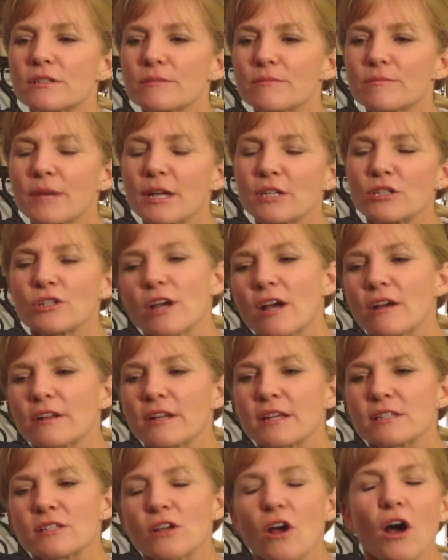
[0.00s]
my child
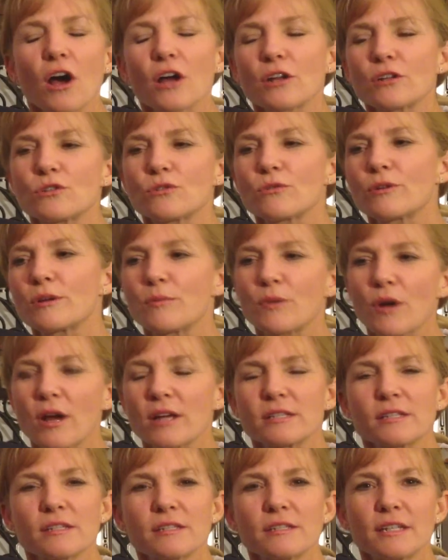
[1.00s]
has auditory
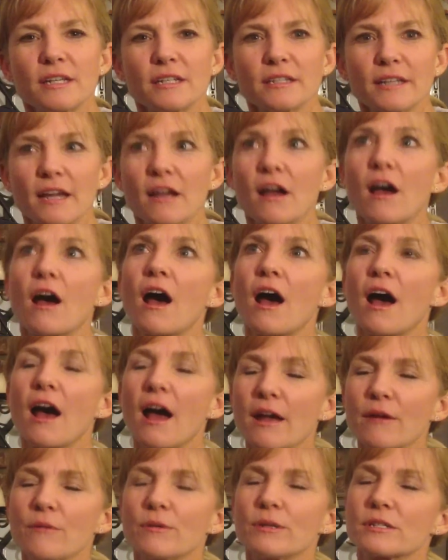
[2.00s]
processing, like
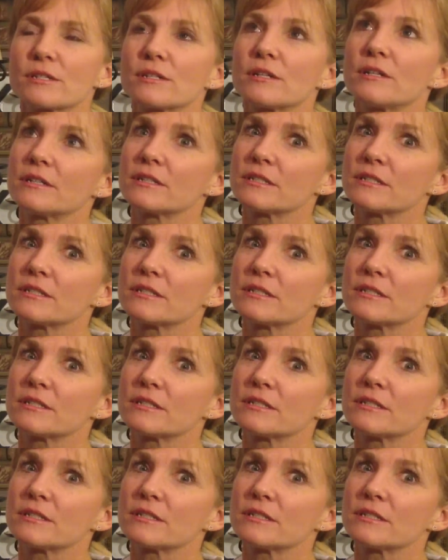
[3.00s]
I was